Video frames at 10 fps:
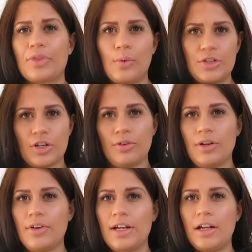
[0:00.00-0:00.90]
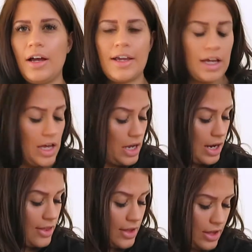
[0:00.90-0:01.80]
which I really like.
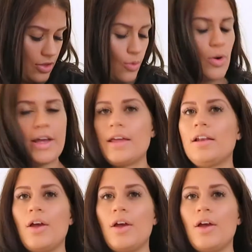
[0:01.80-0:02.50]
I think the white